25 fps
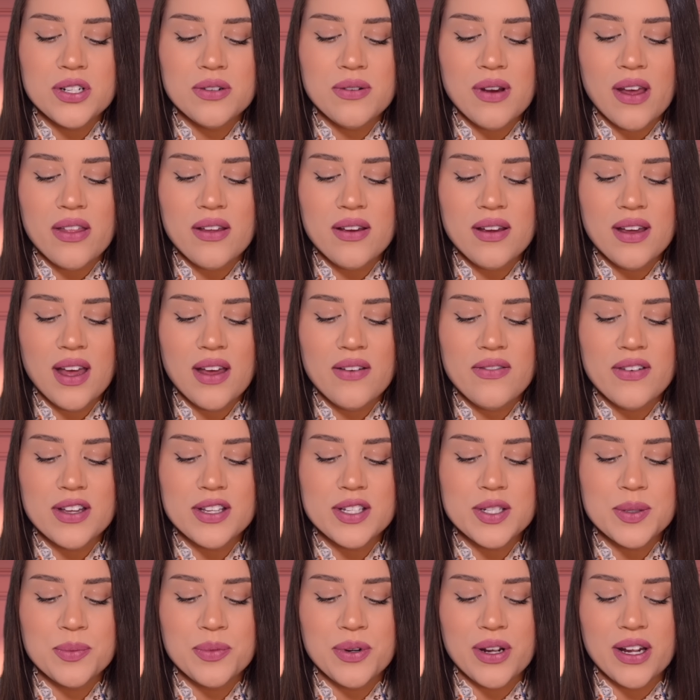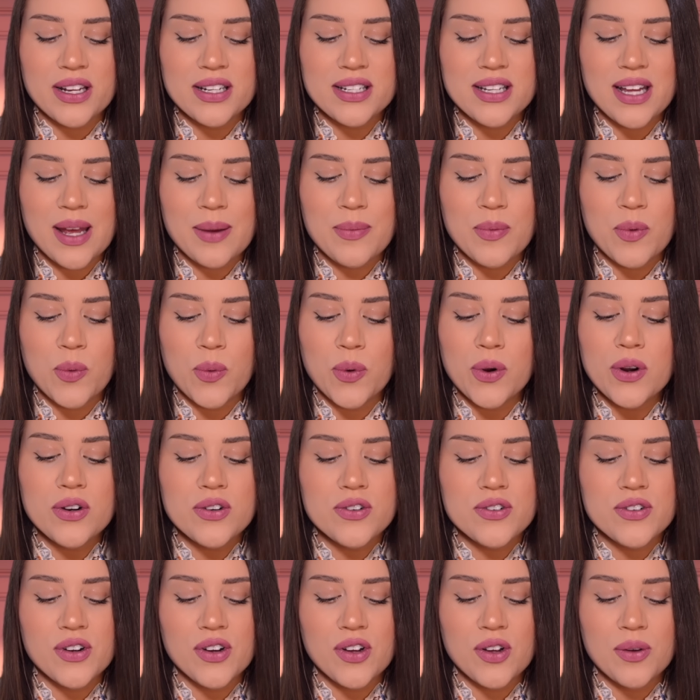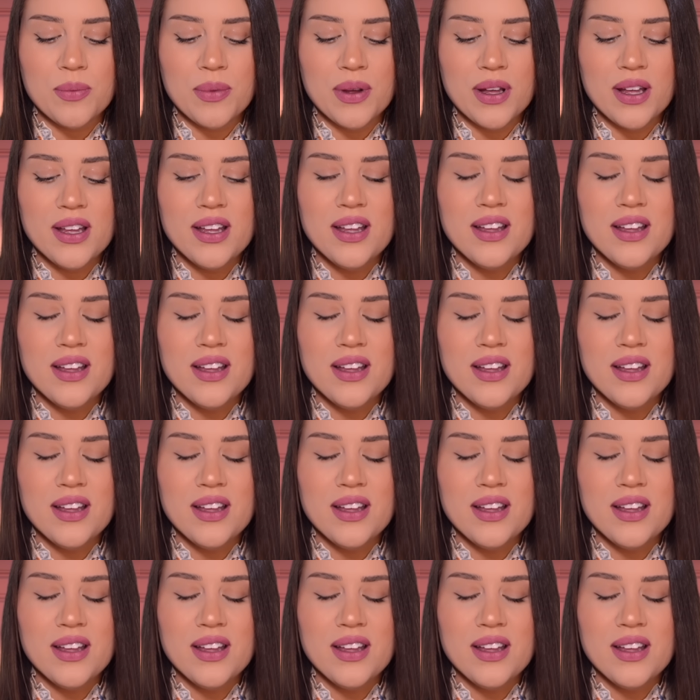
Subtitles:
you rather have a springtime wardrobe